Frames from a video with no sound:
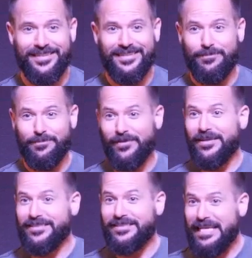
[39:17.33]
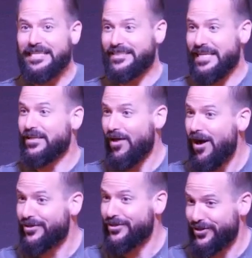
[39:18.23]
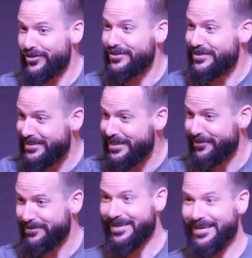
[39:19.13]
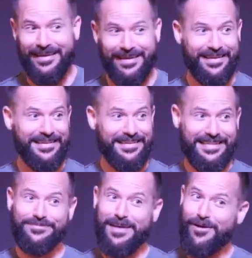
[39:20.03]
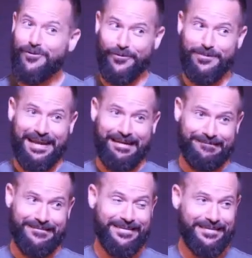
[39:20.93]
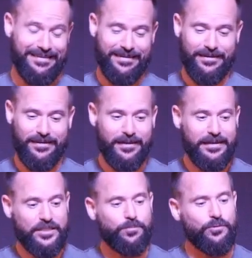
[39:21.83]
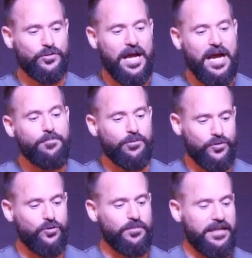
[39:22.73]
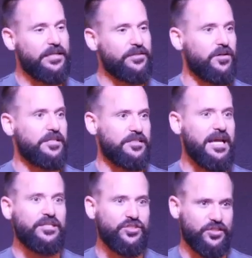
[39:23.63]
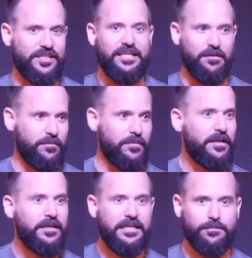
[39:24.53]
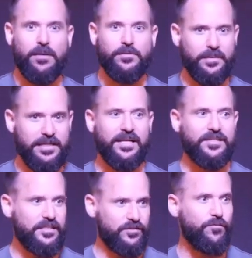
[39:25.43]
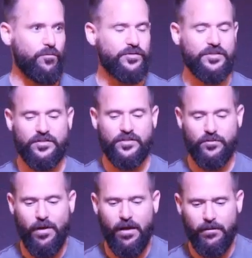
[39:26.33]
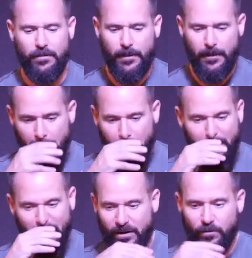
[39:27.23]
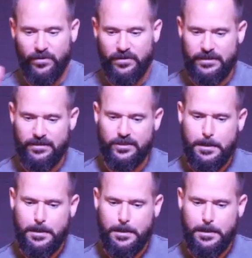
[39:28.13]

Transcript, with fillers: Apparently, it doesn't take Satan long to start to deceive him. He's powerful, man. It's pres- I presume that it's not just him. He probably has his forces as well that are released.